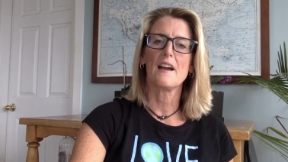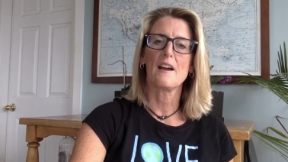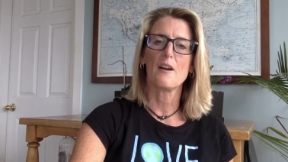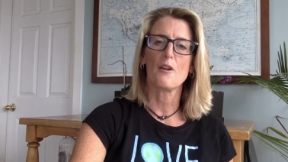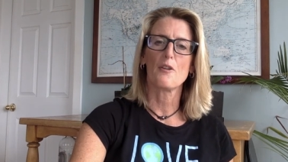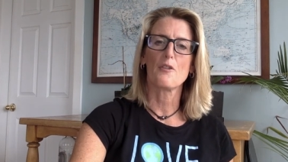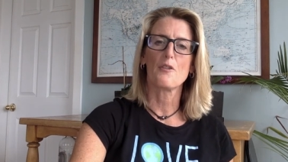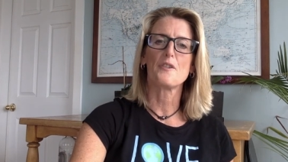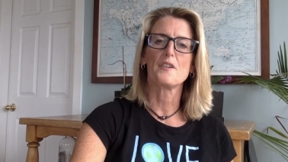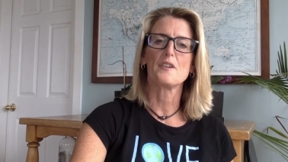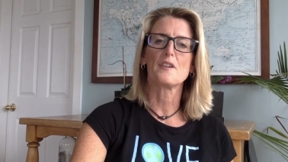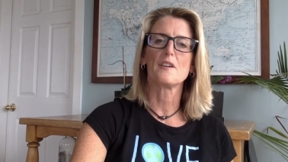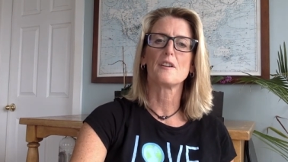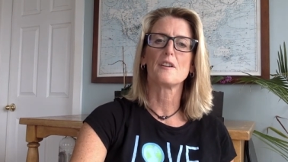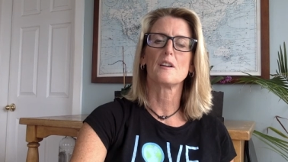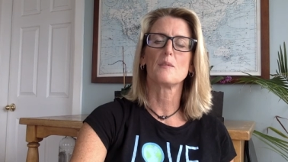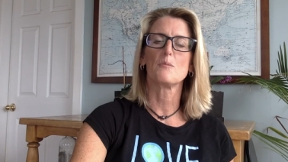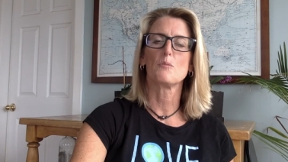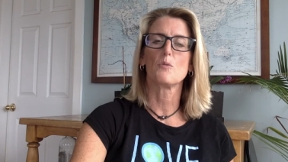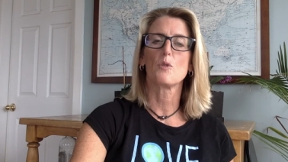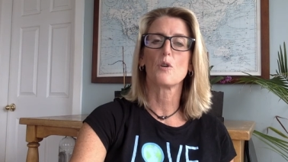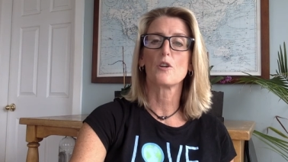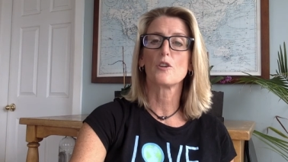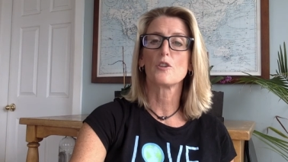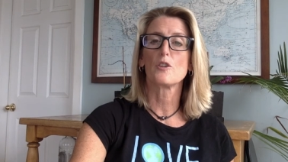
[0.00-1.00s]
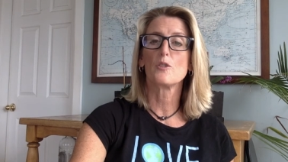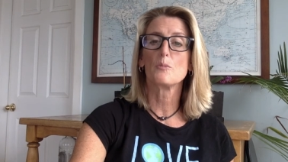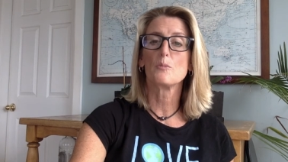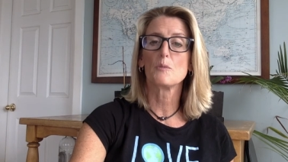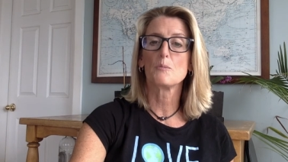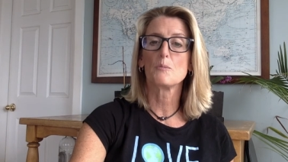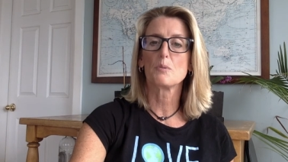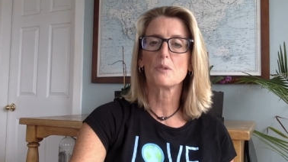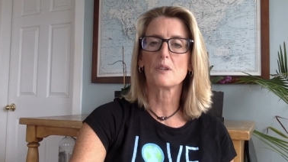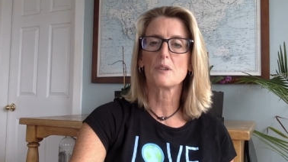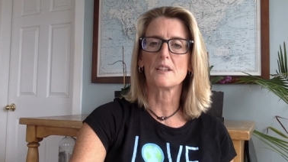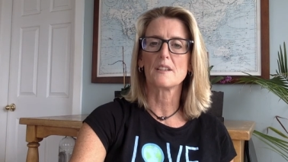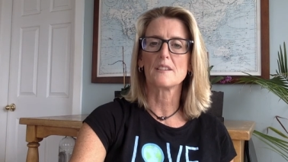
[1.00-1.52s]
healthier, and more human
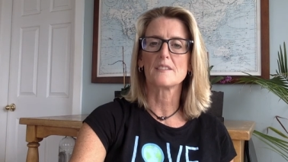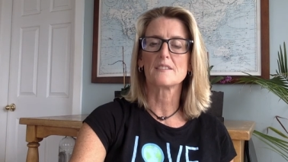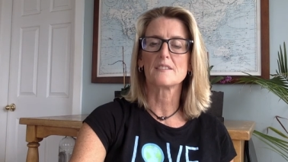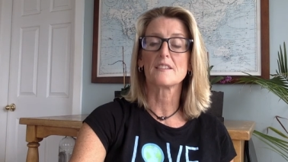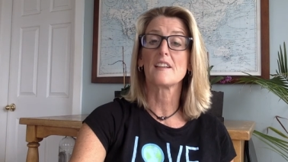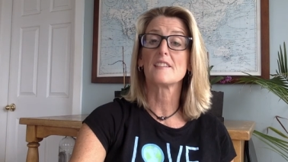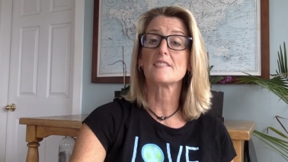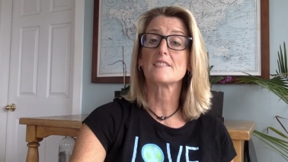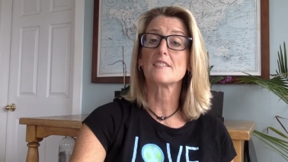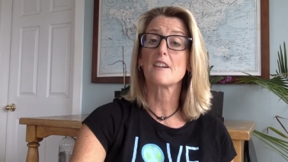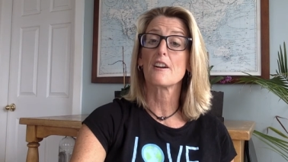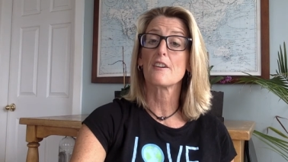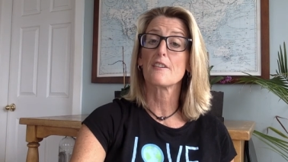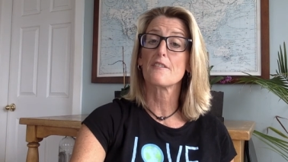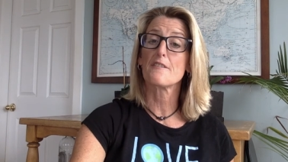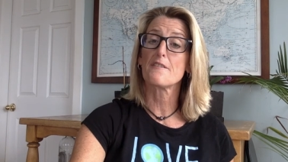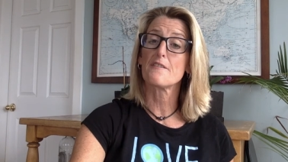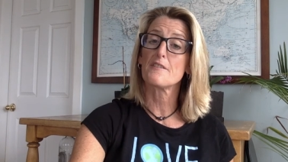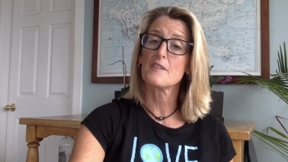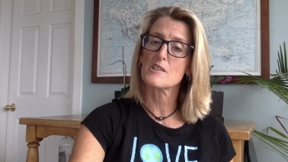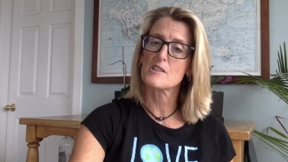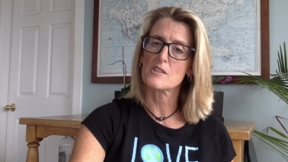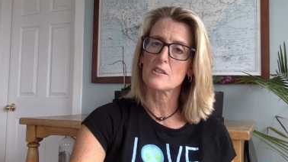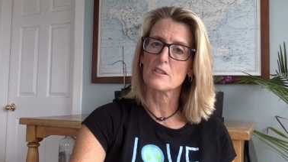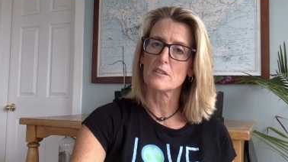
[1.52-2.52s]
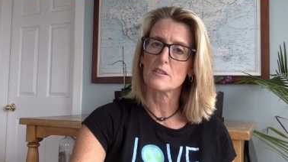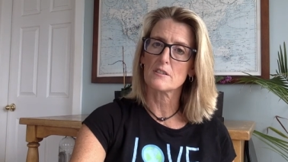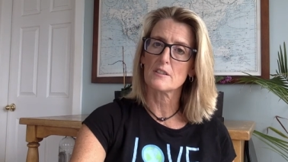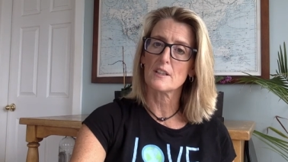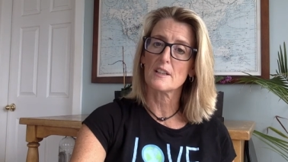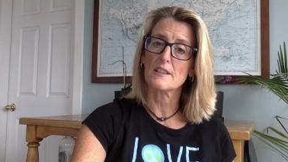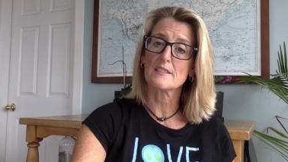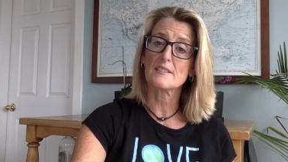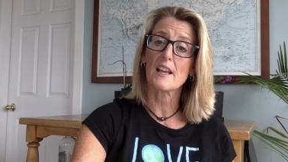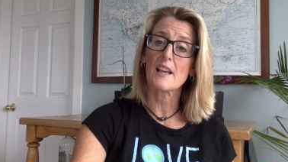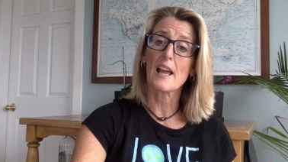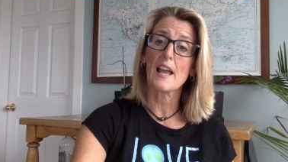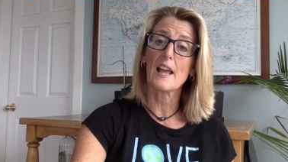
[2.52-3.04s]
place, less artificial,
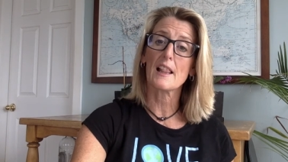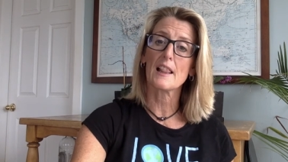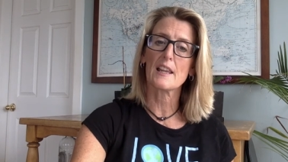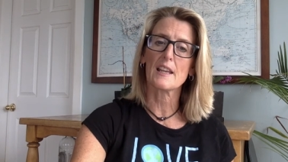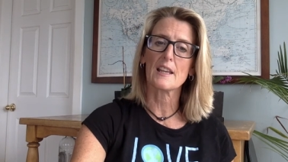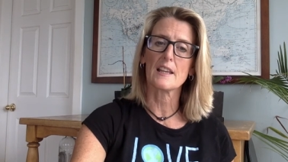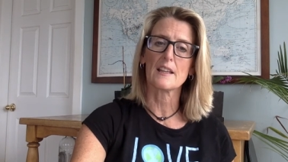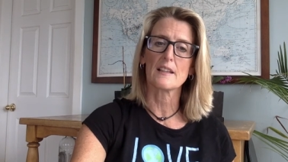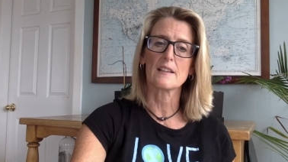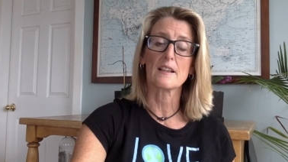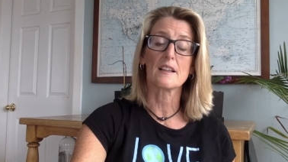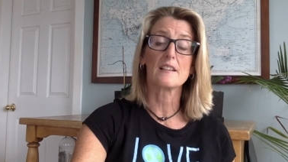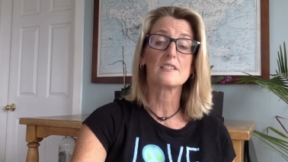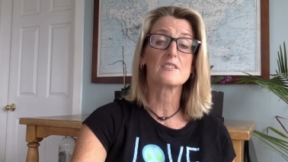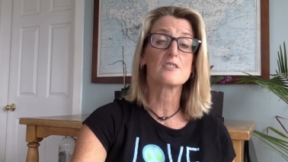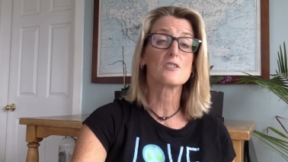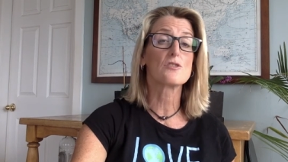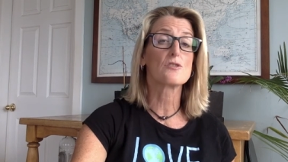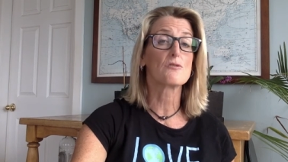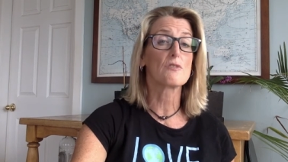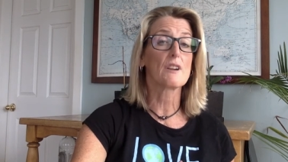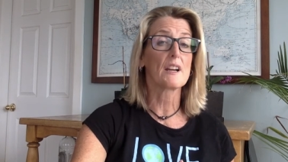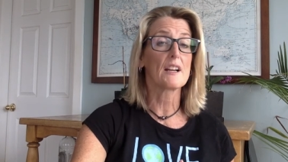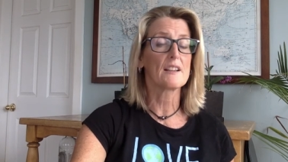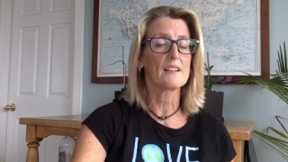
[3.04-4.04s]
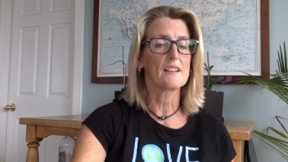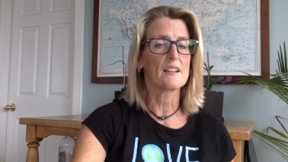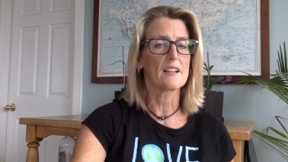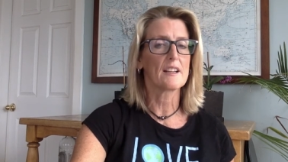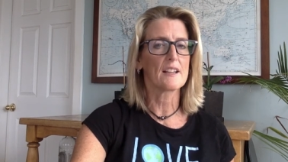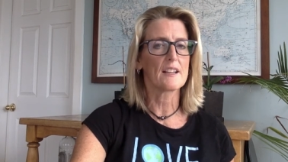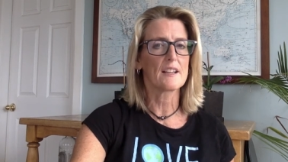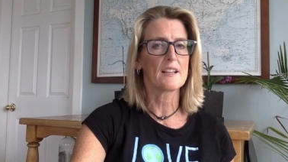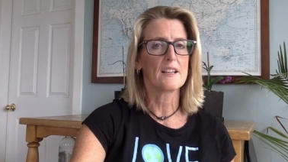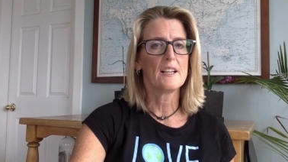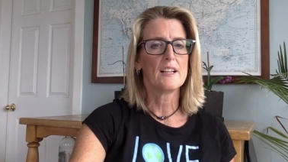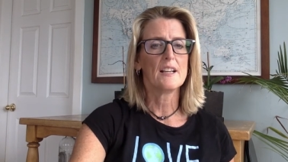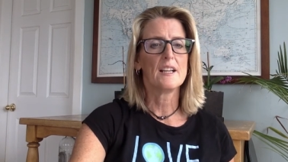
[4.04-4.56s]
less alien, less
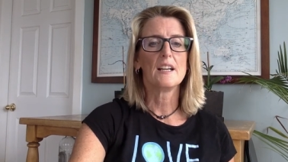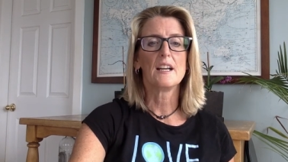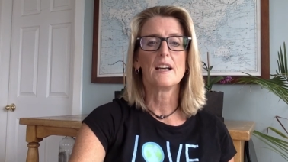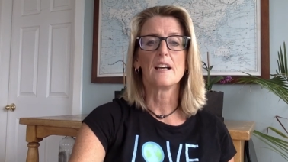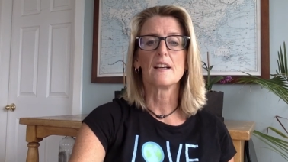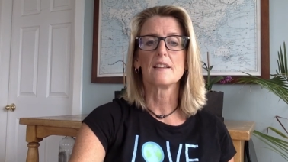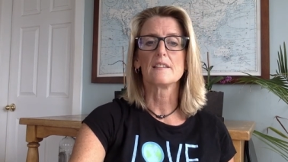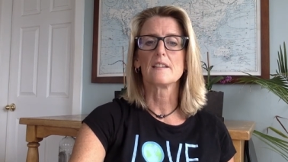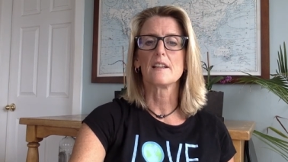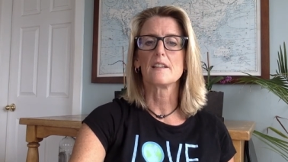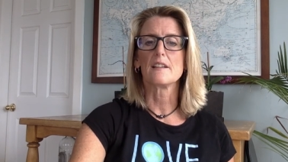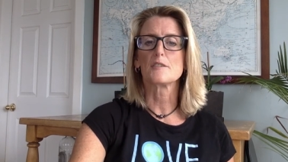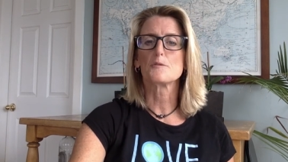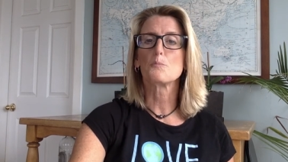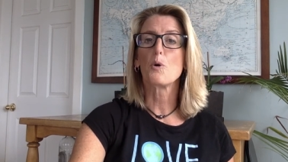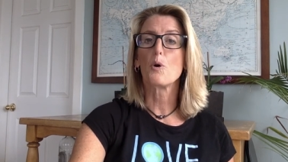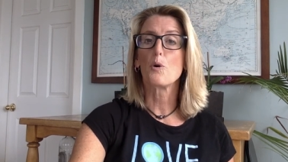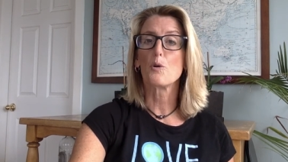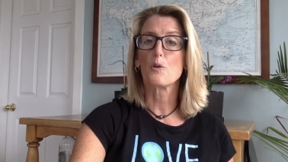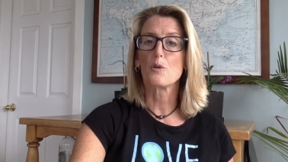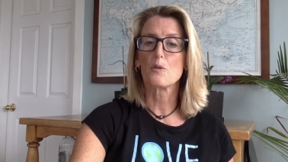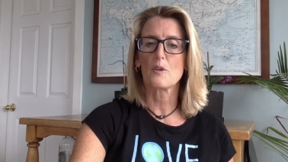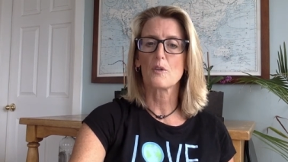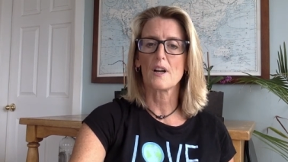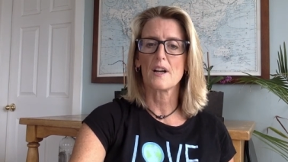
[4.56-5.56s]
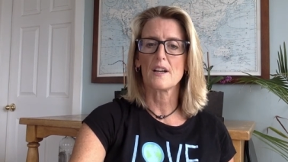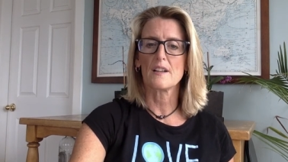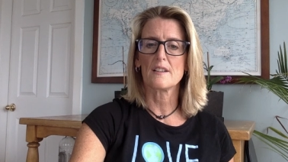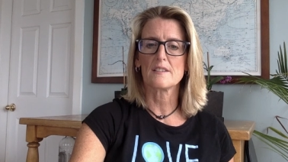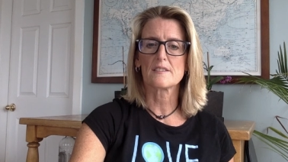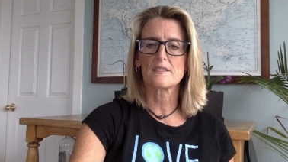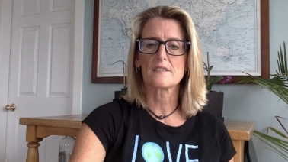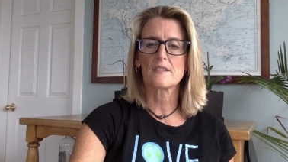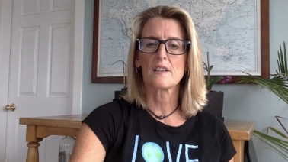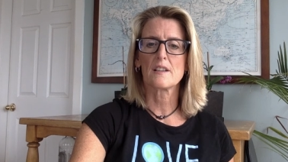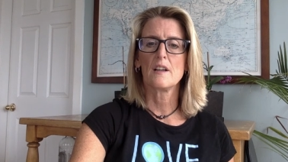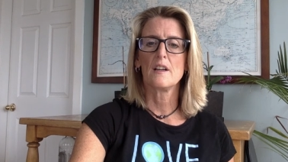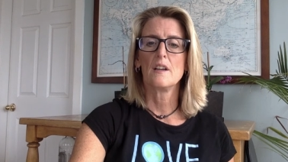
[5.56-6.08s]
threatening, and less
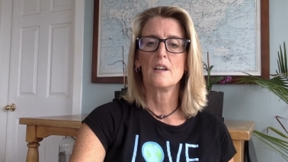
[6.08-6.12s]
polarized.